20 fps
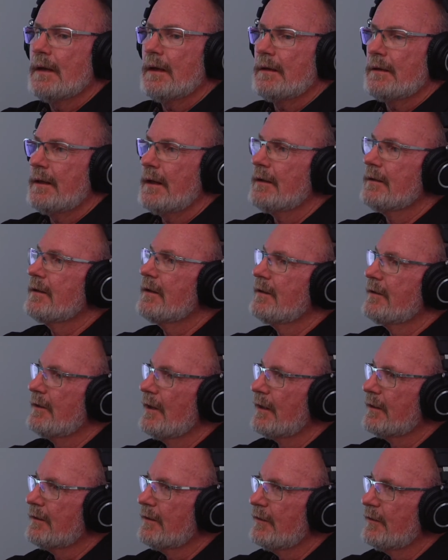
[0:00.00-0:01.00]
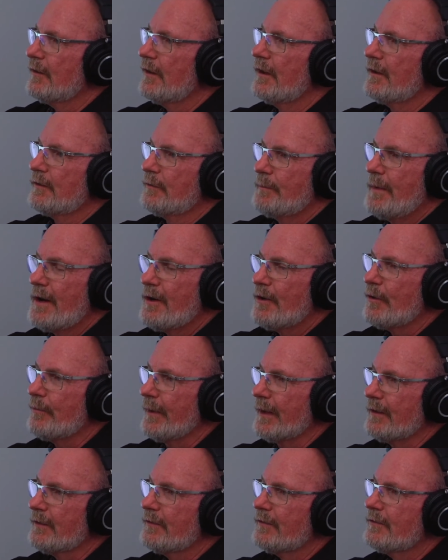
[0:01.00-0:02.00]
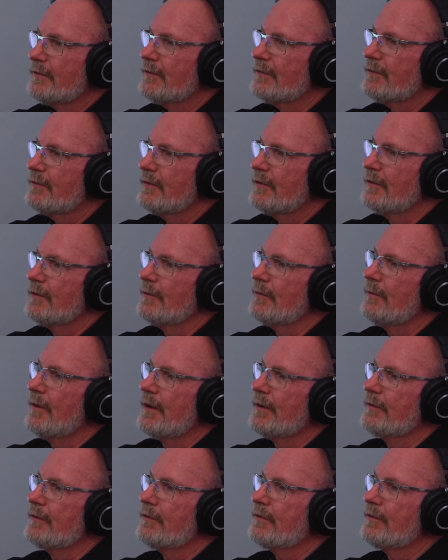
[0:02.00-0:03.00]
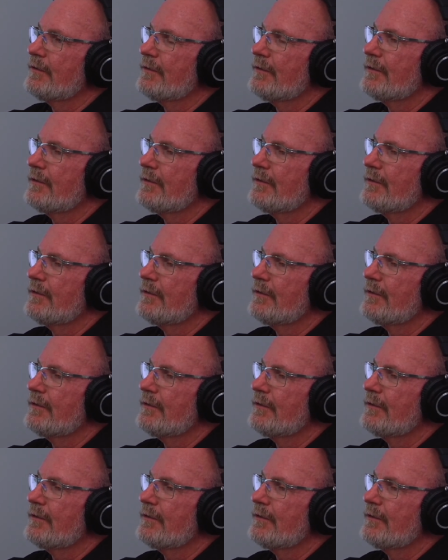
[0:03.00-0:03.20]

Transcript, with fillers: and then conducted experiments to, under,